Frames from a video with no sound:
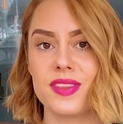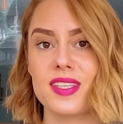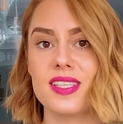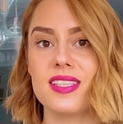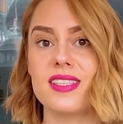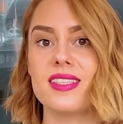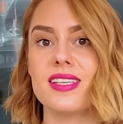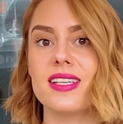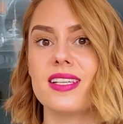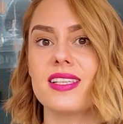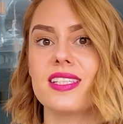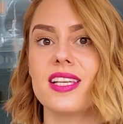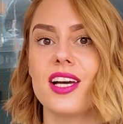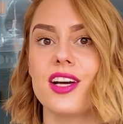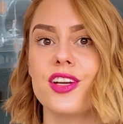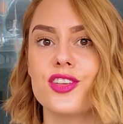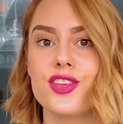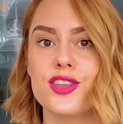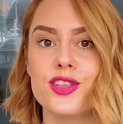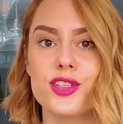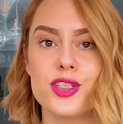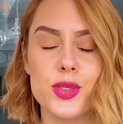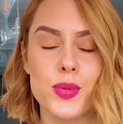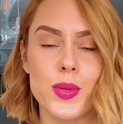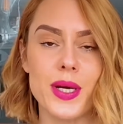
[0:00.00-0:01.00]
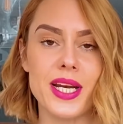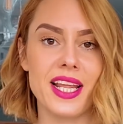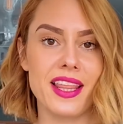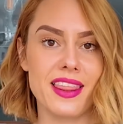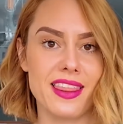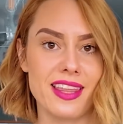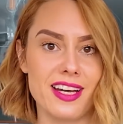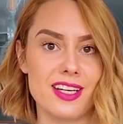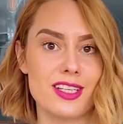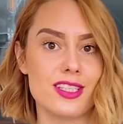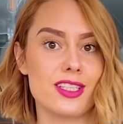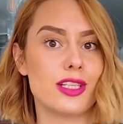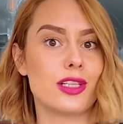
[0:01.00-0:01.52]
the
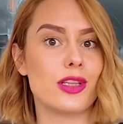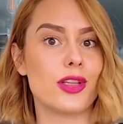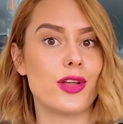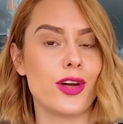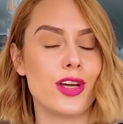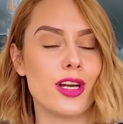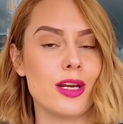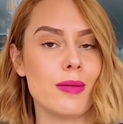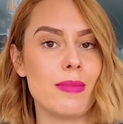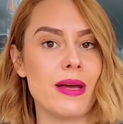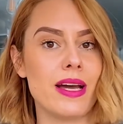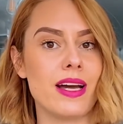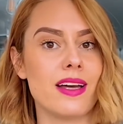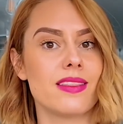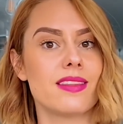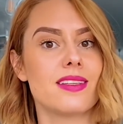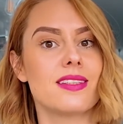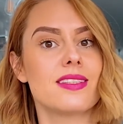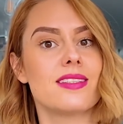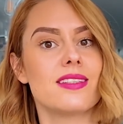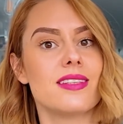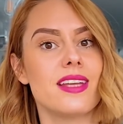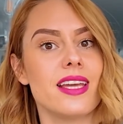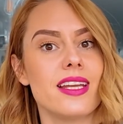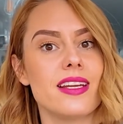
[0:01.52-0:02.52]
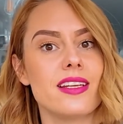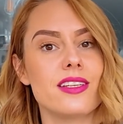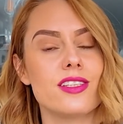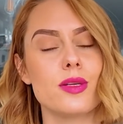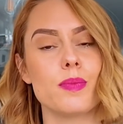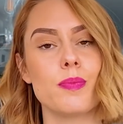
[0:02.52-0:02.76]
$620,000 loan amount that's needed